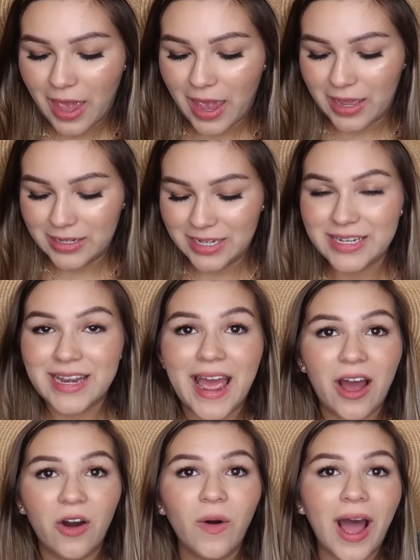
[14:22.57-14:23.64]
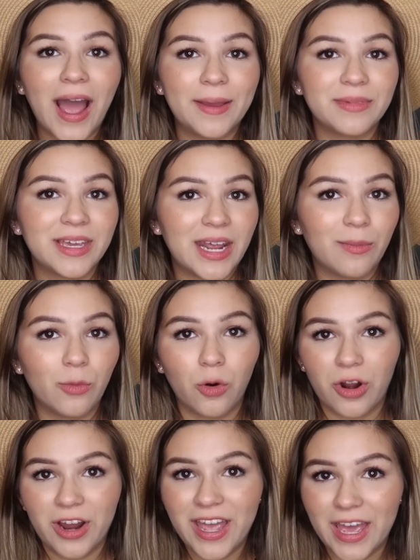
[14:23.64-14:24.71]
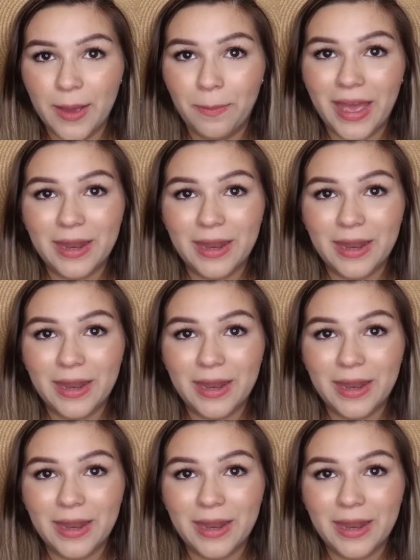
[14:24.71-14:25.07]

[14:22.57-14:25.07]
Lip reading: And now I'm getting more hip